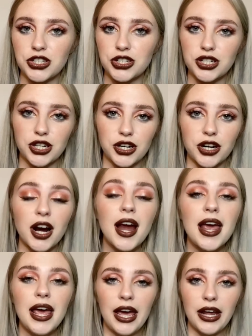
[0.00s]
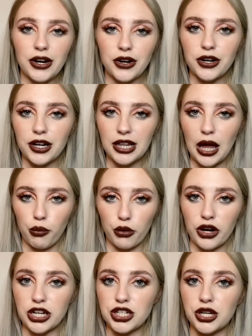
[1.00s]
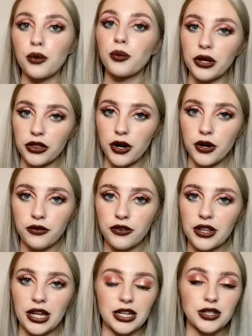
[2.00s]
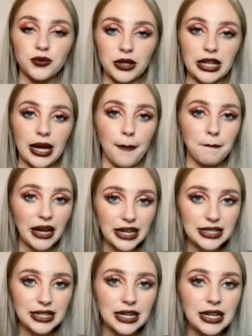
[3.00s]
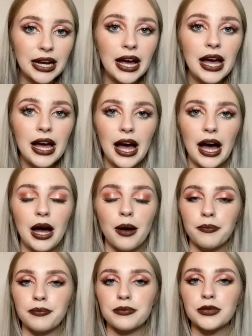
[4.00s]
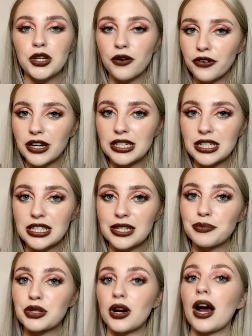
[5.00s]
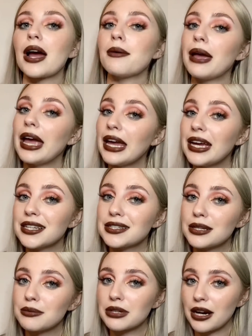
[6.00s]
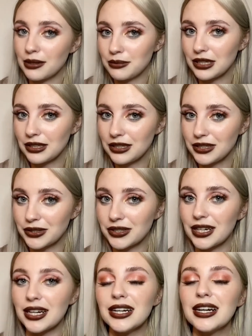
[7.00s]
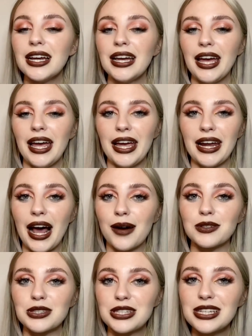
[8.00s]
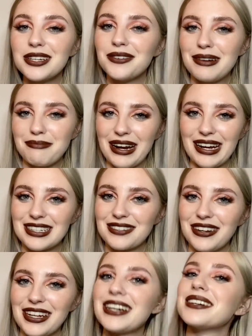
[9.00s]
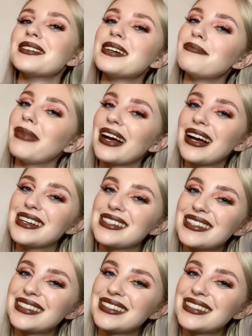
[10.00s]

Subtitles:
to her in her collaboration with Ofra. That is really amazing. Don't forget to subscribe to Leora, and I will see you in my next video. Bye, guys.